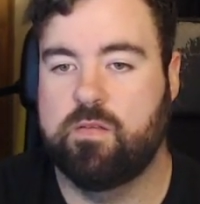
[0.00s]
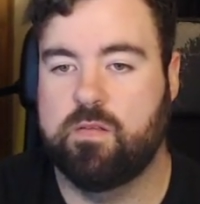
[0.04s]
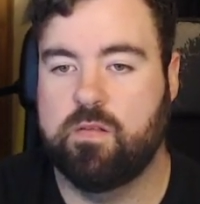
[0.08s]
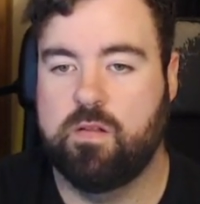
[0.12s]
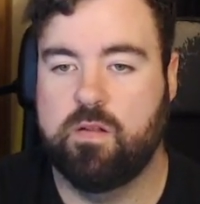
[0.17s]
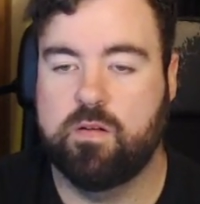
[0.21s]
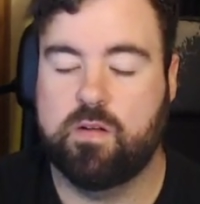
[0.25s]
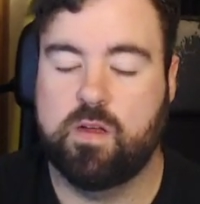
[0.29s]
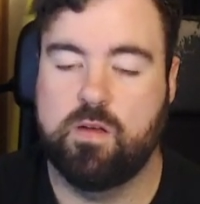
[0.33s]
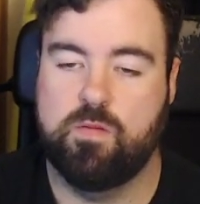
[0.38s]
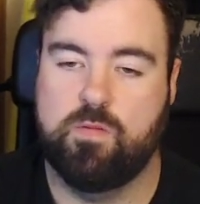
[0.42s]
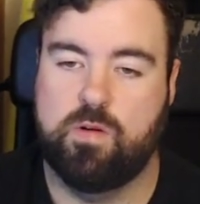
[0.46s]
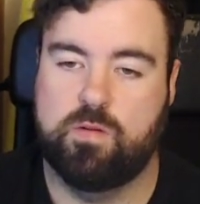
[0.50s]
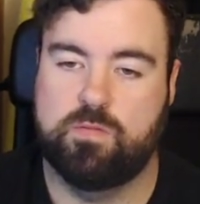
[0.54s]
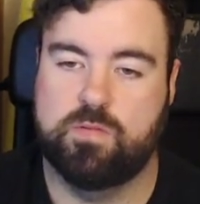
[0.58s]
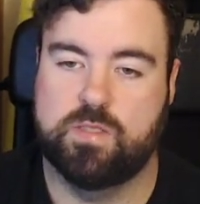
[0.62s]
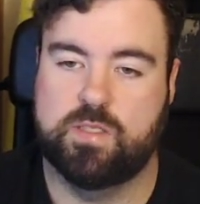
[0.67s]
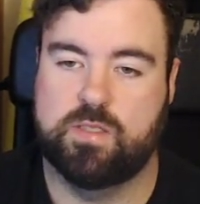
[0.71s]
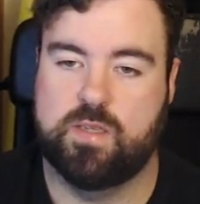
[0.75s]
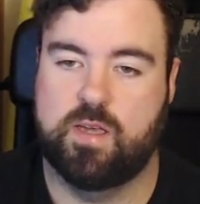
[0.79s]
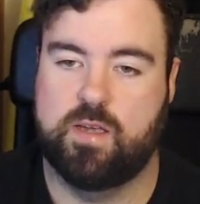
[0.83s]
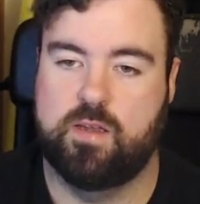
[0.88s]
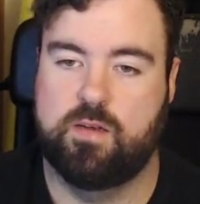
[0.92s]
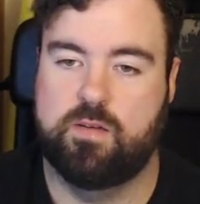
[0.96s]
Look at what was
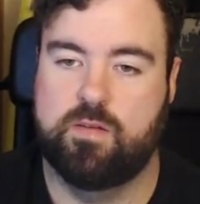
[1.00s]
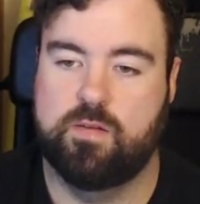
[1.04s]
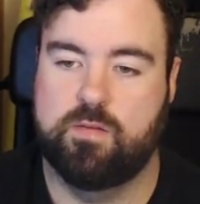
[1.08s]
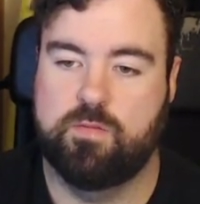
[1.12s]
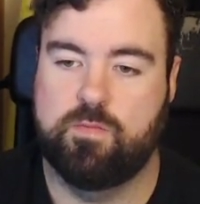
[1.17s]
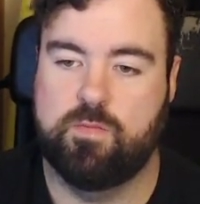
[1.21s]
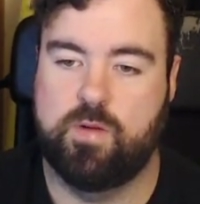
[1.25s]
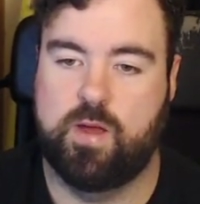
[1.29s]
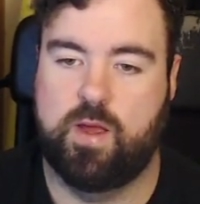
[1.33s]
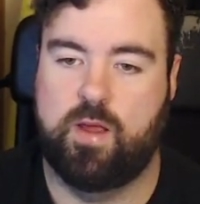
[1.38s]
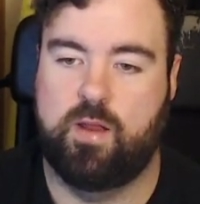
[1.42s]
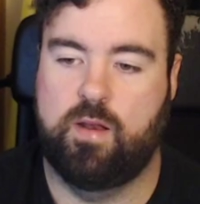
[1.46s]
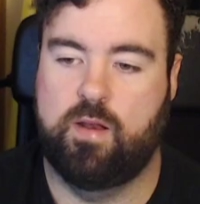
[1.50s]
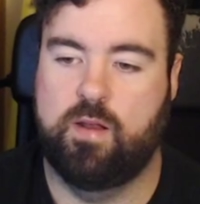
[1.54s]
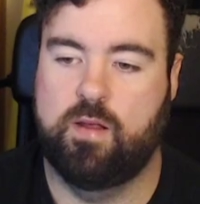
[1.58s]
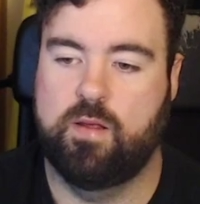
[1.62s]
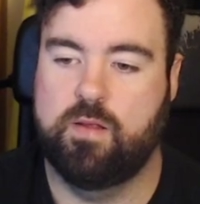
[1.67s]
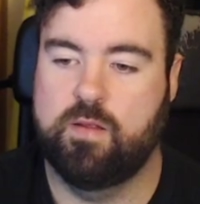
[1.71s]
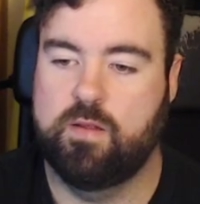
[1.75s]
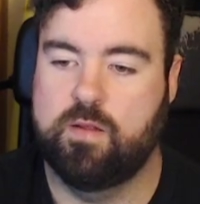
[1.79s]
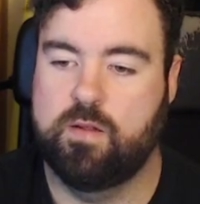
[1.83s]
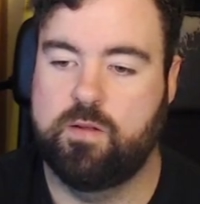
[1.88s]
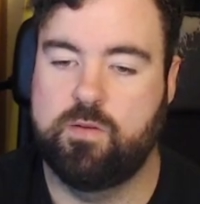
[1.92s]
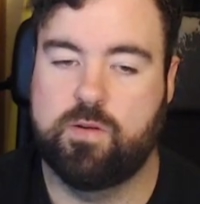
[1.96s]
said when
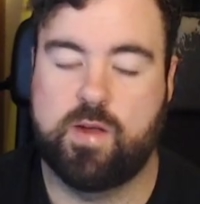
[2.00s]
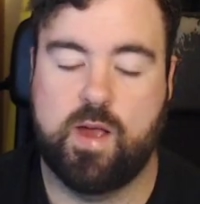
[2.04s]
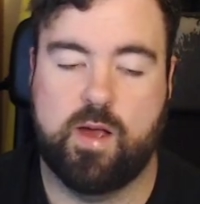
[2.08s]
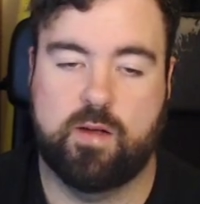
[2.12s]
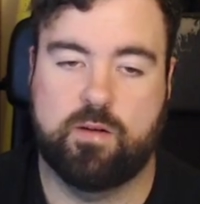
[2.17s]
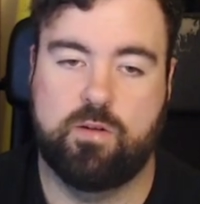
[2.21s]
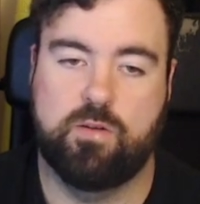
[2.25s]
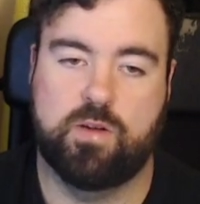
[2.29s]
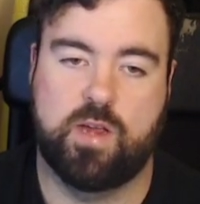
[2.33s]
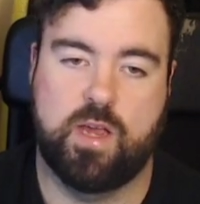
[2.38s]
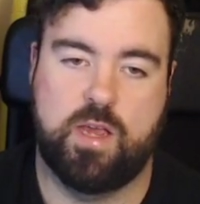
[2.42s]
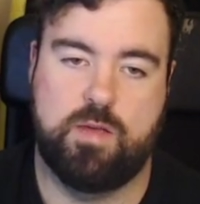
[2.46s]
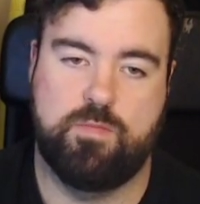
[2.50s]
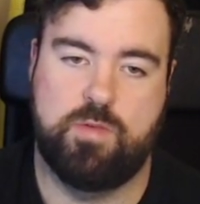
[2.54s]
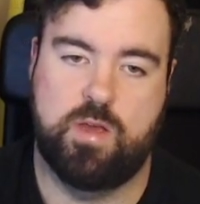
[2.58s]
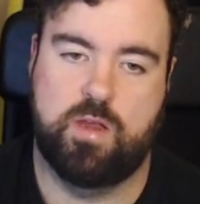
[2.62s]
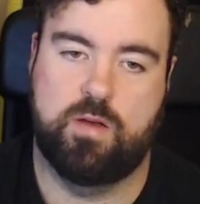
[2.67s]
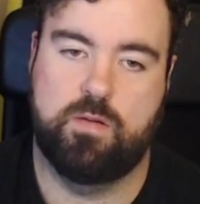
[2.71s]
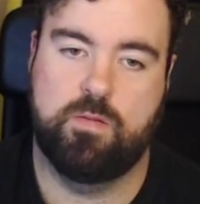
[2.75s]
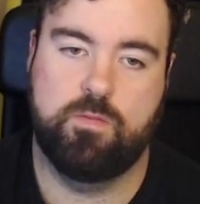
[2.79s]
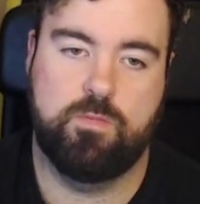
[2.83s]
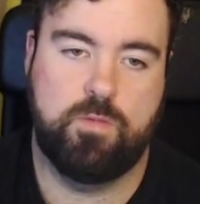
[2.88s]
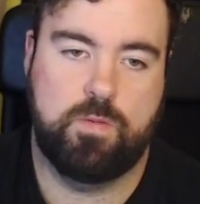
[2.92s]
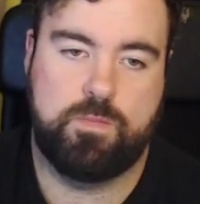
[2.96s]
Lukaku came in
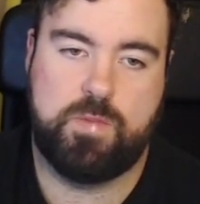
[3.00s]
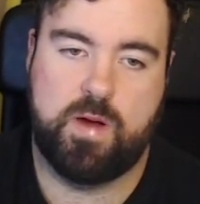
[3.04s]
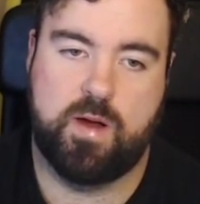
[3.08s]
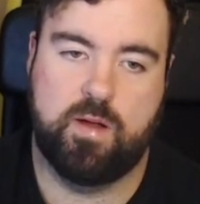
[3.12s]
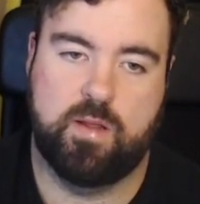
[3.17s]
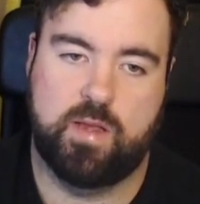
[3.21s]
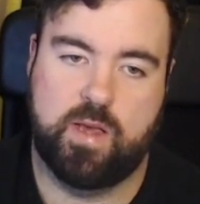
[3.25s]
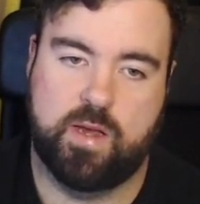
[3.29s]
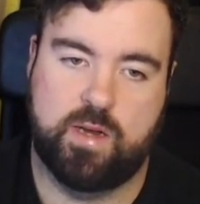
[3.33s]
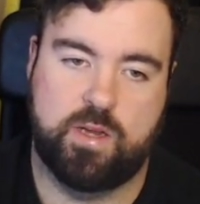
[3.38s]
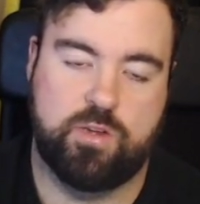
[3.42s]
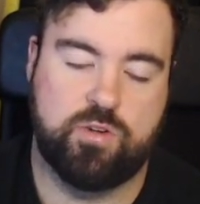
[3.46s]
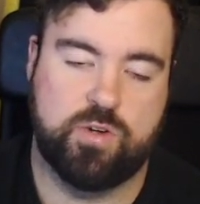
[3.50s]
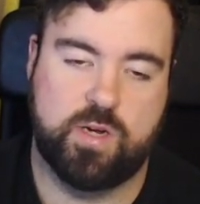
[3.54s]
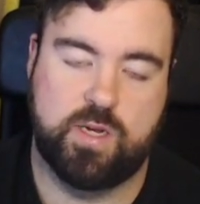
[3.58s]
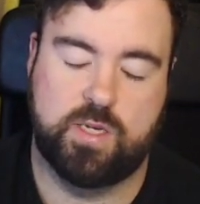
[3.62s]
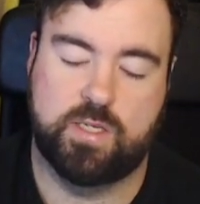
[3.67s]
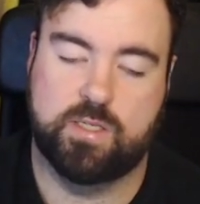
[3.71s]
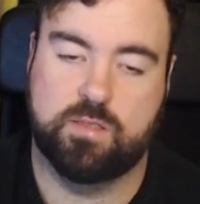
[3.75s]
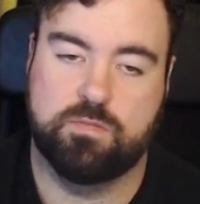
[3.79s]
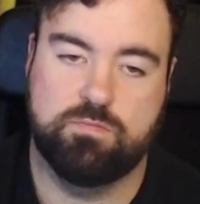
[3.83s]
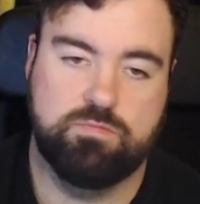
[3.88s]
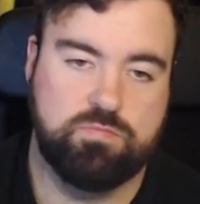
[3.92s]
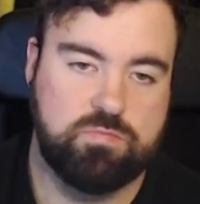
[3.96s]
with barely any training.